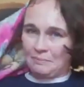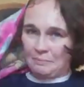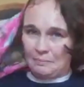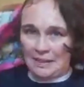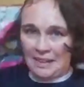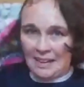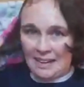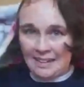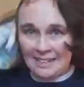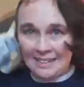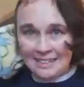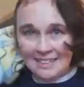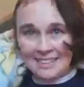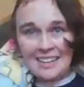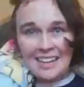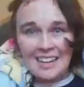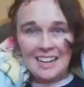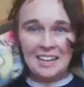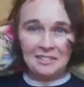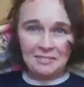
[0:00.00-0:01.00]
blanket I
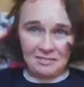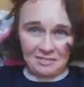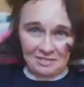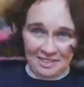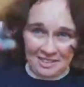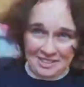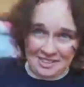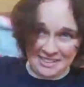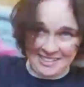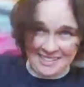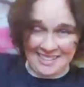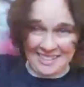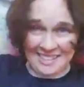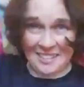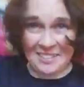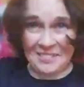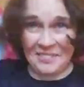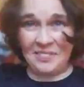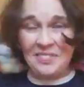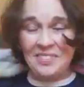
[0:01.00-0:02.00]
have here,
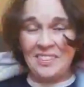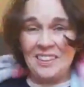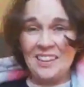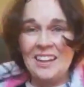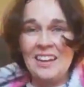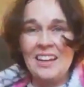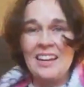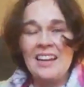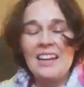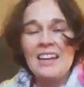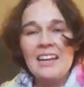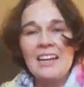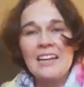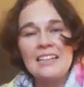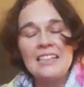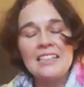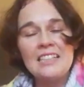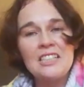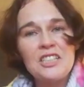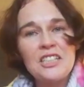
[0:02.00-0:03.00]
and
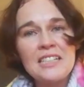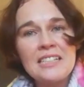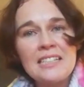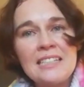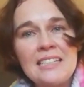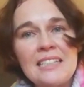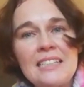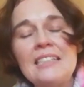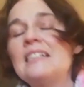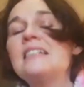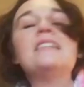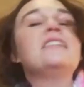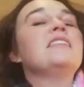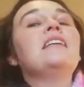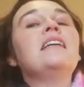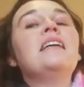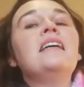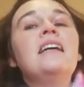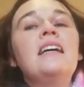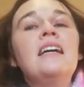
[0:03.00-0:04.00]
it's just
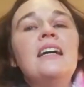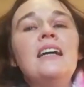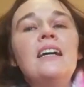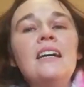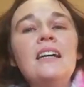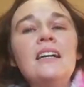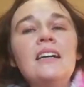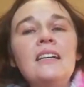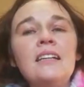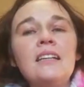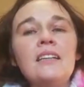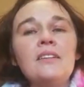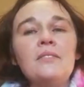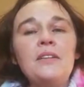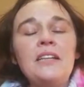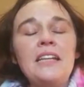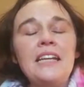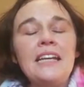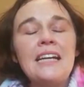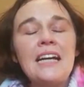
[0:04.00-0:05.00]

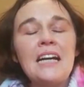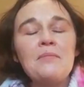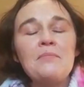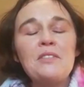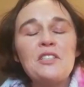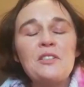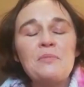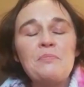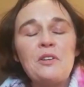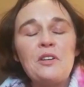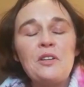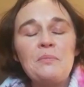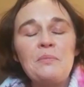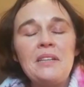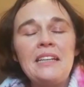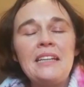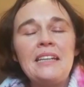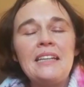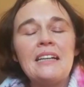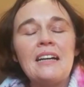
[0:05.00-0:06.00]
when He comes upon
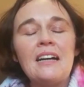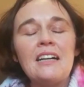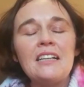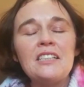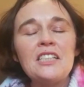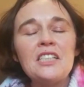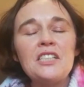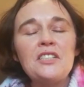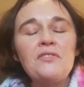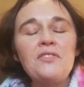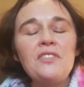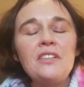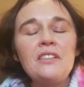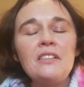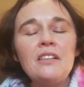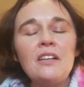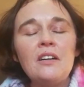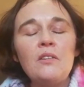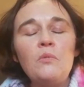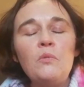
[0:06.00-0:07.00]
me, I just
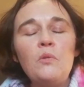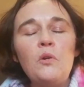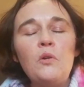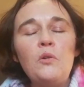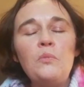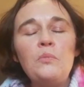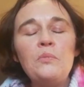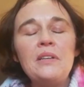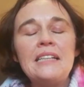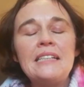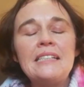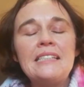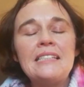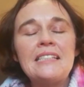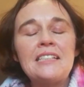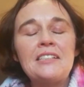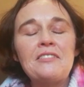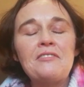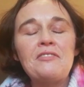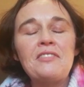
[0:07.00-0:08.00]
feel a warmness,
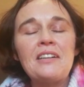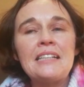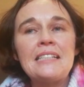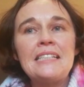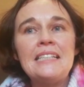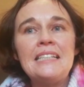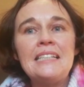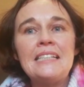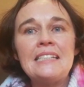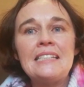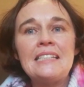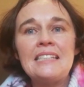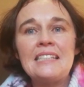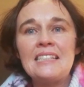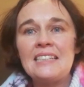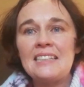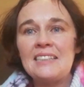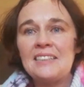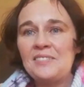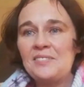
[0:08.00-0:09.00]
a fuzziness,
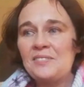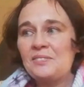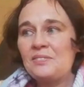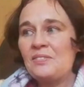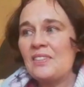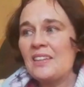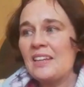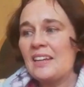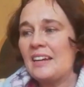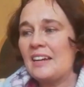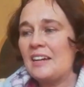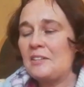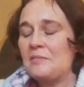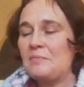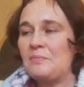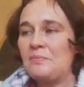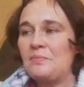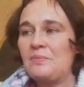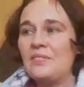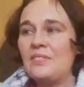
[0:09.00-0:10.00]

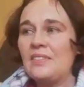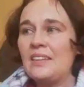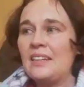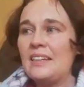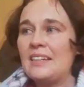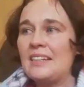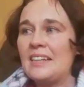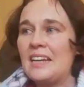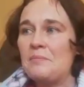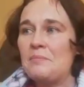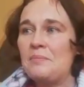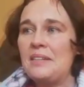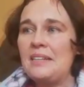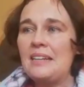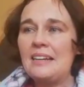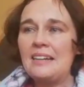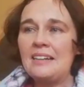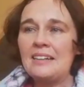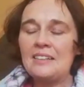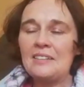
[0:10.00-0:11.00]
It can be
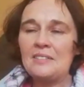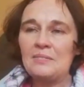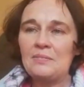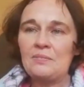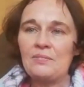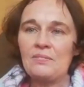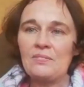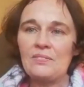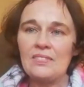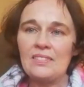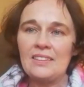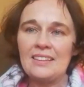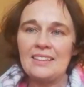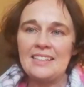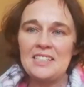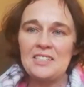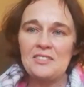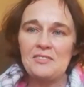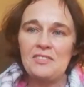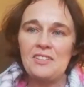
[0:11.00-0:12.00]
like
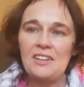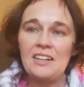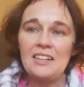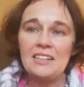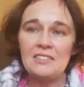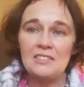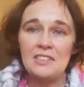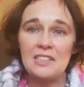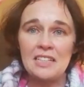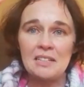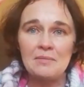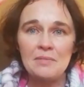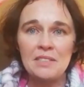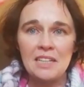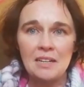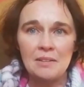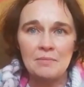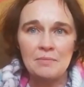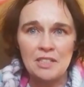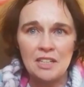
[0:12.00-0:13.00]
this fire.
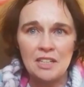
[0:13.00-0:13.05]
Sometimes